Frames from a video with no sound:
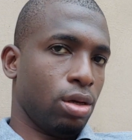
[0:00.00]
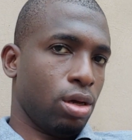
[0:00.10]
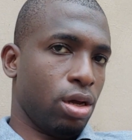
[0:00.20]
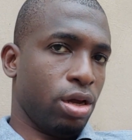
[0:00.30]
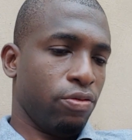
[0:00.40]

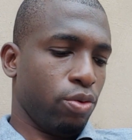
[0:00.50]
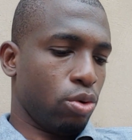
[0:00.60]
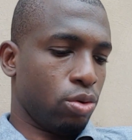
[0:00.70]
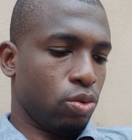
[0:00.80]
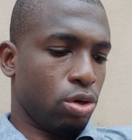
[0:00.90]
Hi
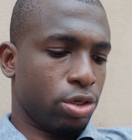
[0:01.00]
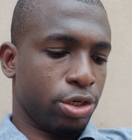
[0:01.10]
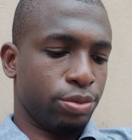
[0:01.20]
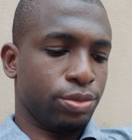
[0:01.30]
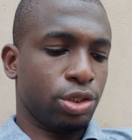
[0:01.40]
everyone,
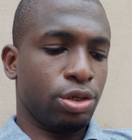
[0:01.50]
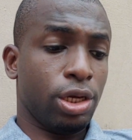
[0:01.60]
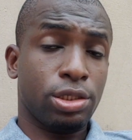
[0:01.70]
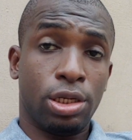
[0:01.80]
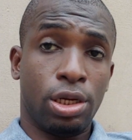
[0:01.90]
welcome. So
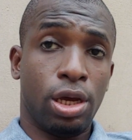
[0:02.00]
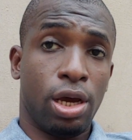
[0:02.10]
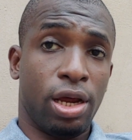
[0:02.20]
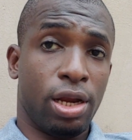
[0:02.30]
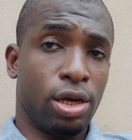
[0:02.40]
yesterday
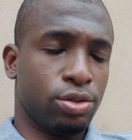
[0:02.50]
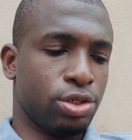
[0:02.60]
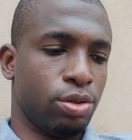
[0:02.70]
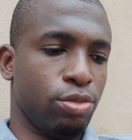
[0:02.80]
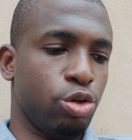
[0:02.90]
I announced
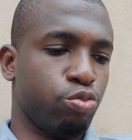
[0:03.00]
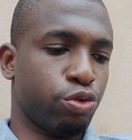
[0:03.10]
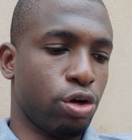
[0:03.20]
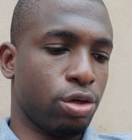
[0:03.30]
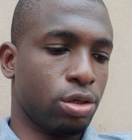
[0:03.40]
some new
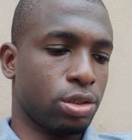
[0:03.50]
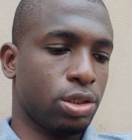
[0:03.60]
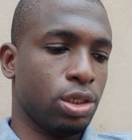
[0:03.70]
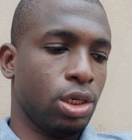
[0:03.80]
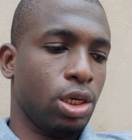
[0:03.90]
products.